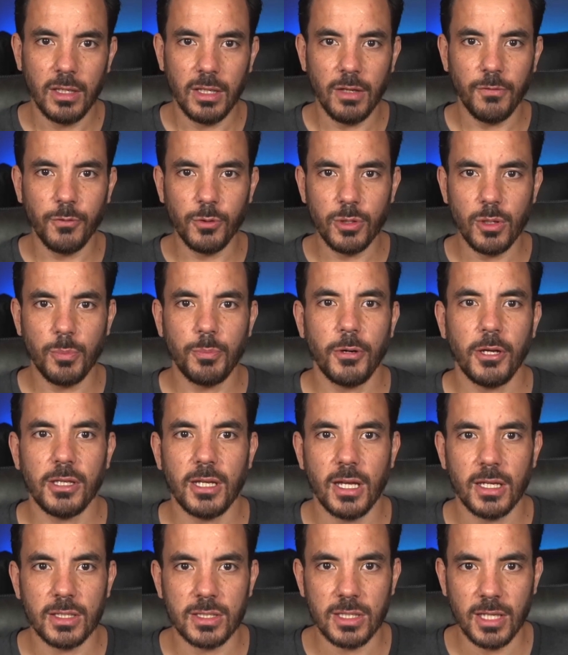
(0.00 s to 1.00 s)
If all your
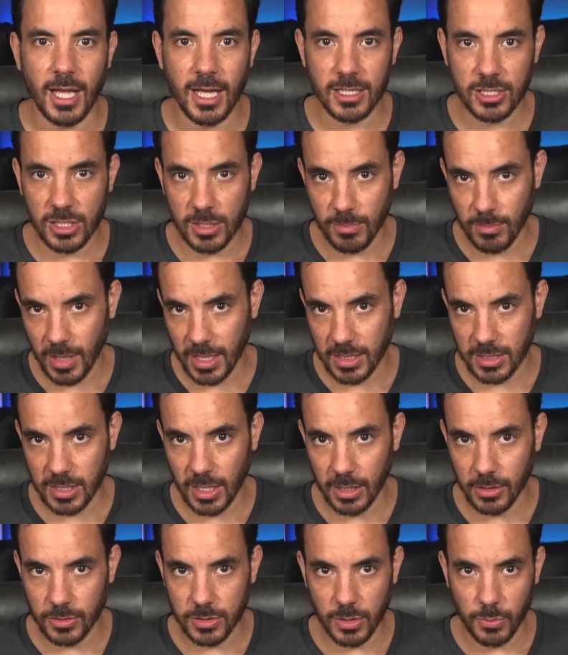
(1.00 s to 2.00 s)
products that actually make
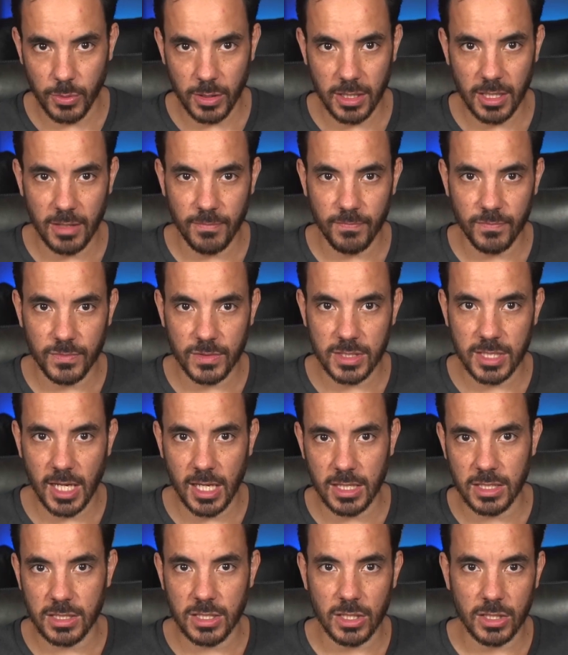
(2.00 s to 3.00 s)
sales are within
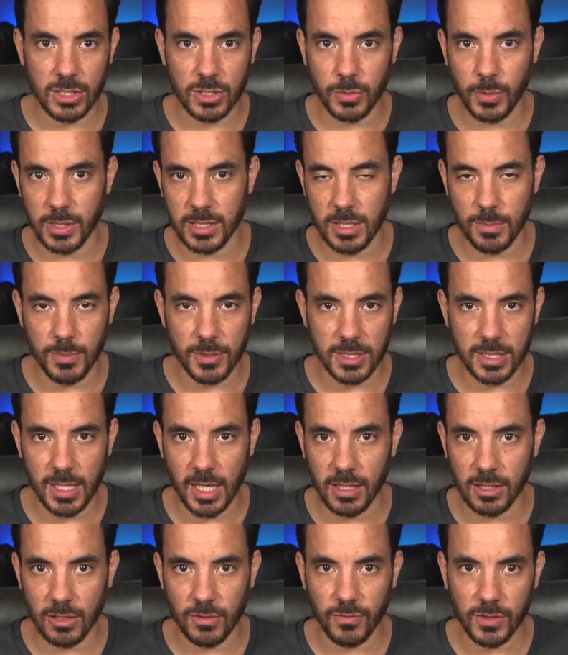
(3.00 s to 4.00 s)
ten to twenty
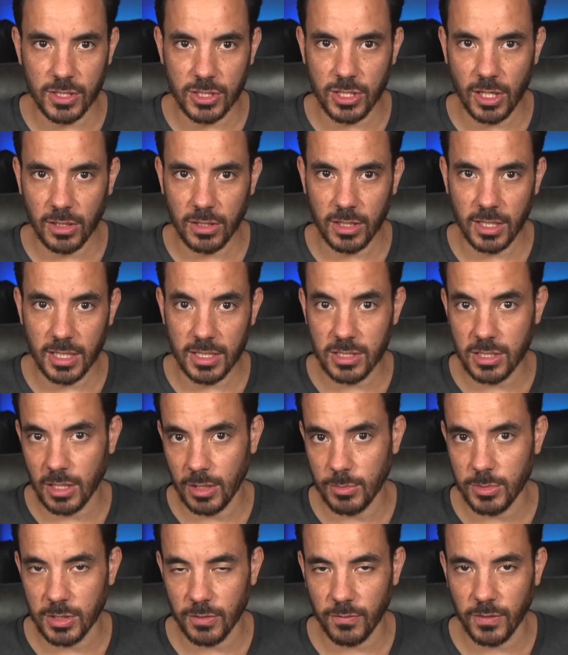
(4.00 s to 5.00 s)
percent of each other in
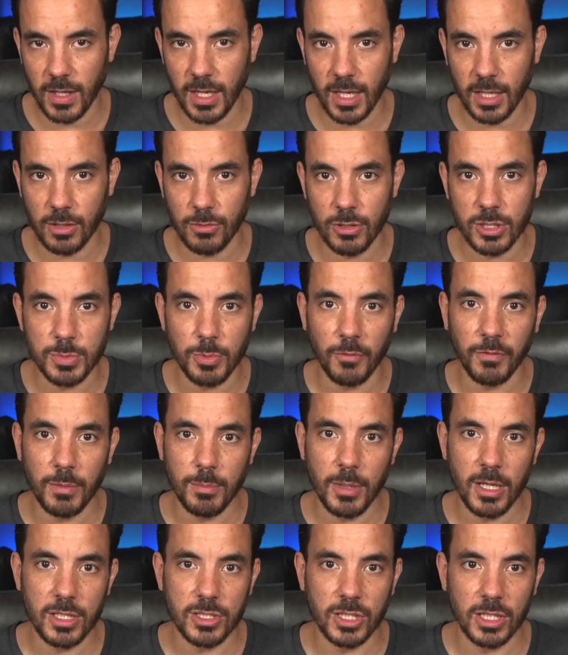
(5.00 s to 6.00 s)
terms of their gross
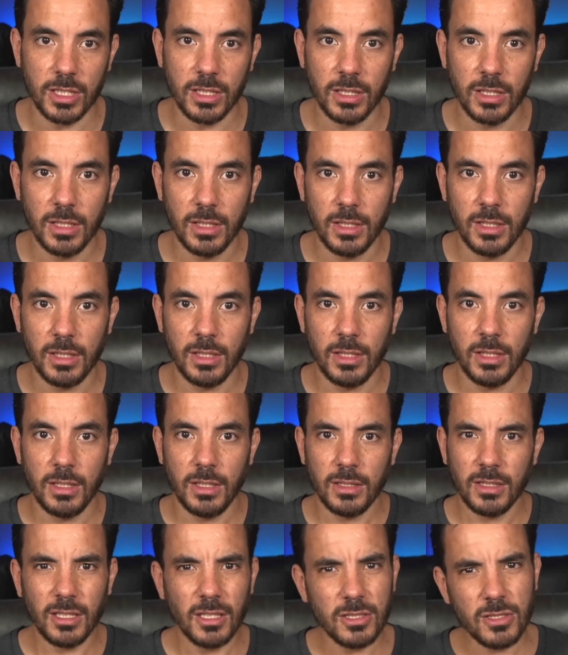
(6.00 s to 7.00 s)
profit margin,
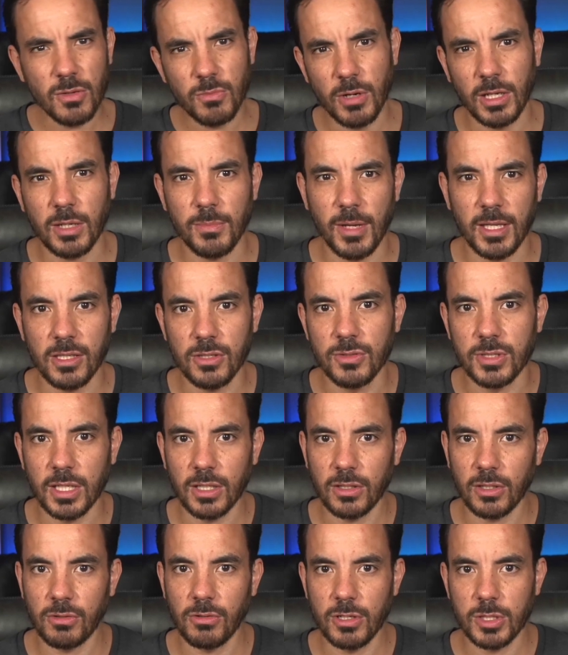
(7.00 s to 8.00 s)
then I don't recommend
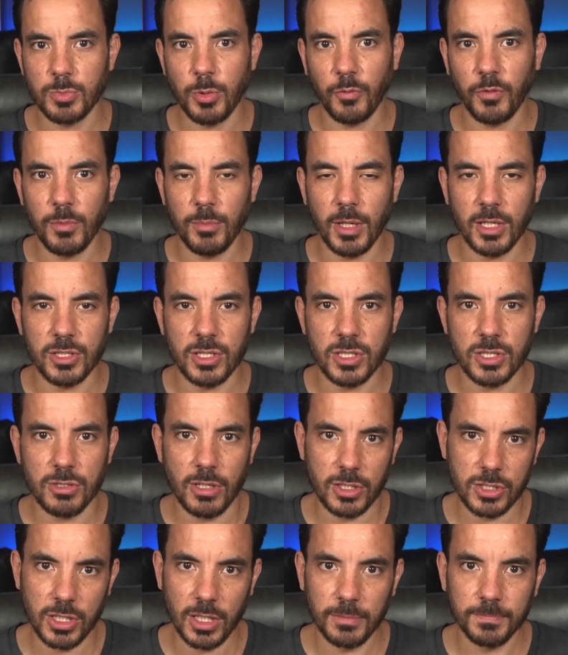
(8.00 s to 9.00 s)
using the gross profit margin
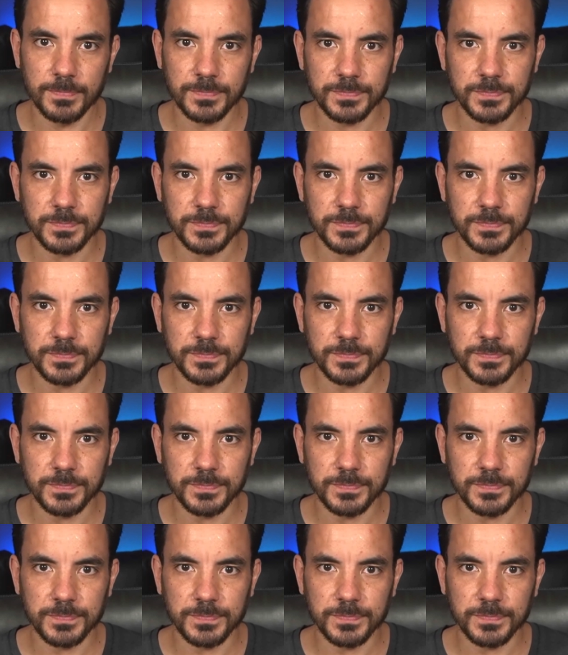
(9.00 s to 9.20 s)
structure.